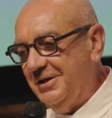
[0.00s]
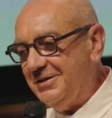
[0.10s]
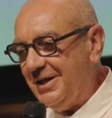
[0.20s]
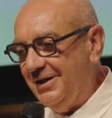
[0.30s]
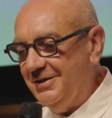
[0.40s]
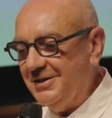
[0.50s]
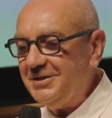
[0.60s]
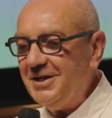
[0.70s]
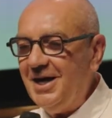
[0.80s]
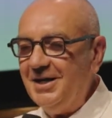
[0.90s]
the
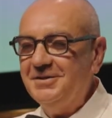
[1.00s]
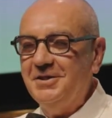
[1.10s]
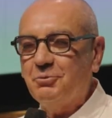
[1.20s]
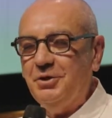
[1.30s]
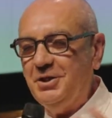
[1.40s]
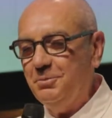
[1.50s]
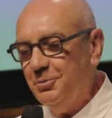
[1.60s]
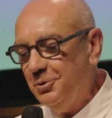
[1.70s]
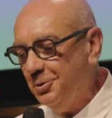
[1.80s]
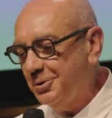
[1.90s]
sun,
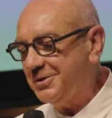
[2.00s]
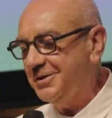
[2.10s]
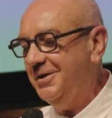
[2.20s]
reading books,